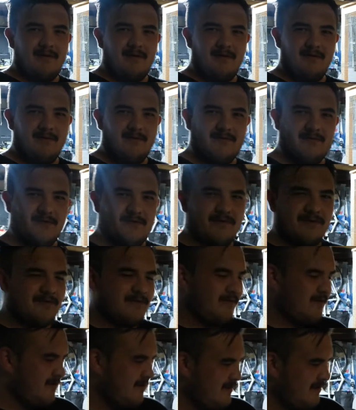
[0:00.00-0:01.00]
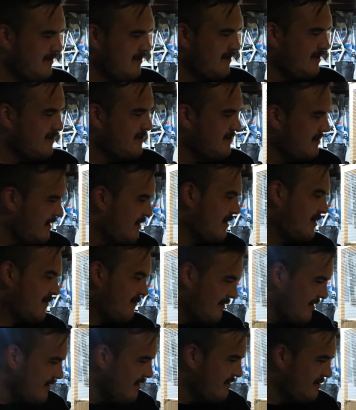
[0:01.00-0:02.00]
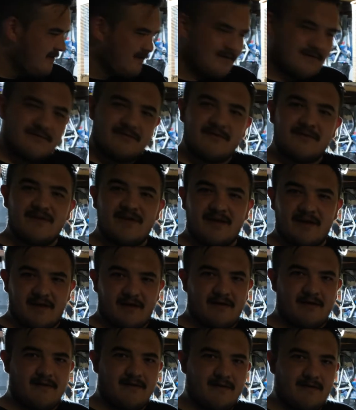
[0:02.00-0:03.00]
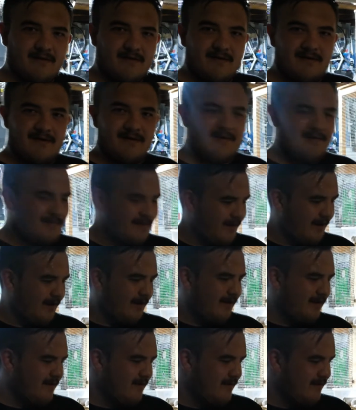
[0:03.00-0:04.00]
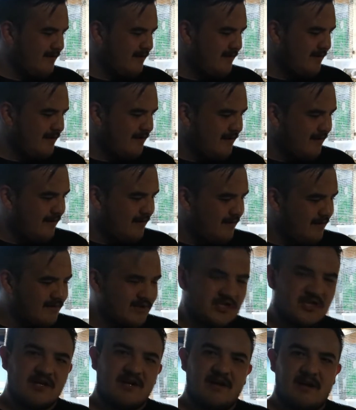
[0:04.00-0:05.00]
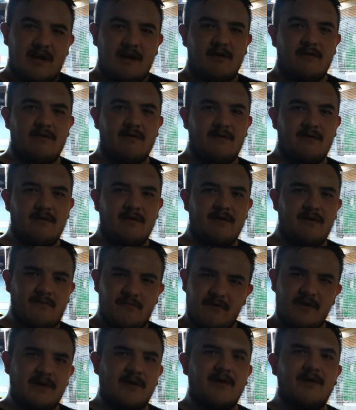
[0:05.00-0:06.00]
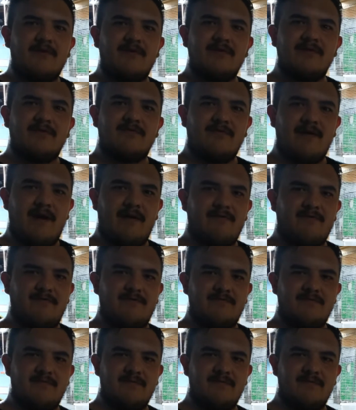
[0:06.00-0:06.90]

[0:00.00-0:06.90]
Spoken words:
Who are you? Yeah, right? Who are they? But yeah, chicken out, and we're gonna go into the rat room.